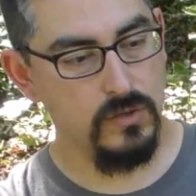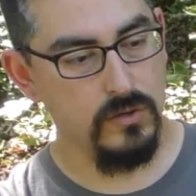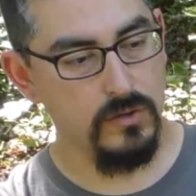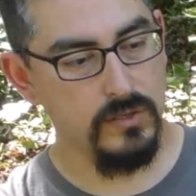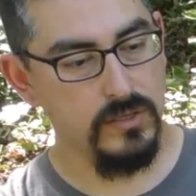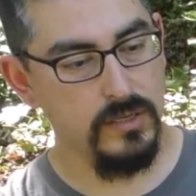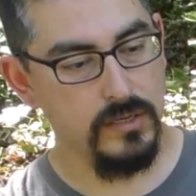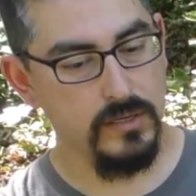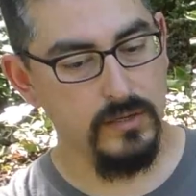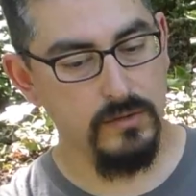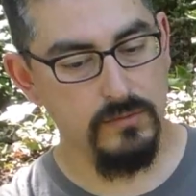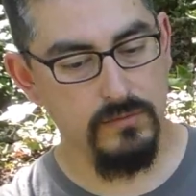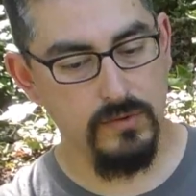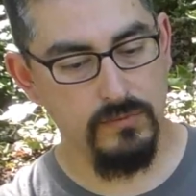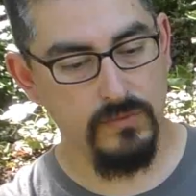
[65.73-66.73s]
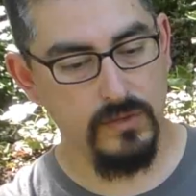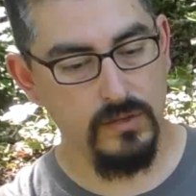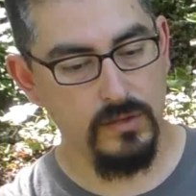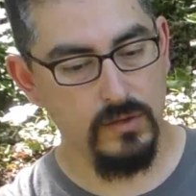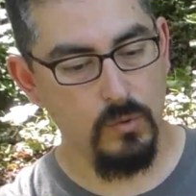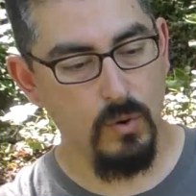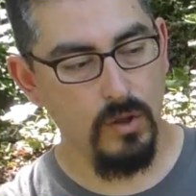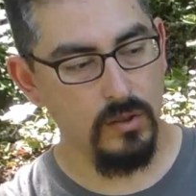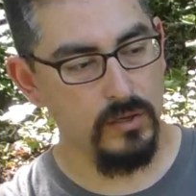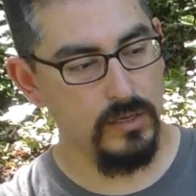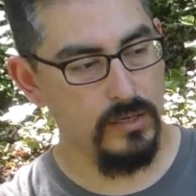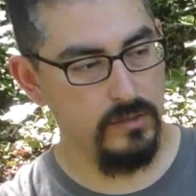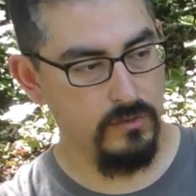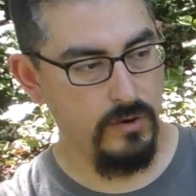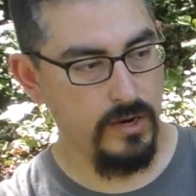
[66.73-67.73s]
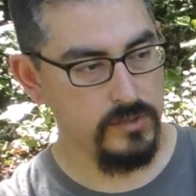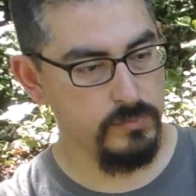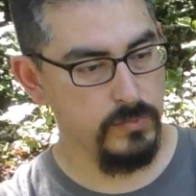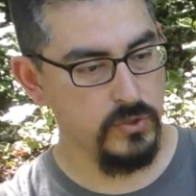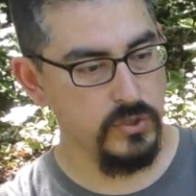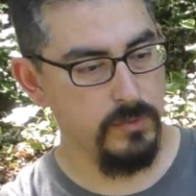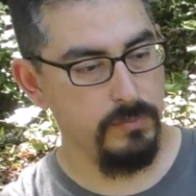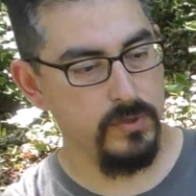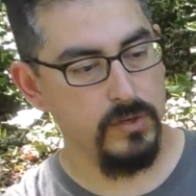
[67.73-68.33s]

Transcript: are indicative of the quality and craftsmanship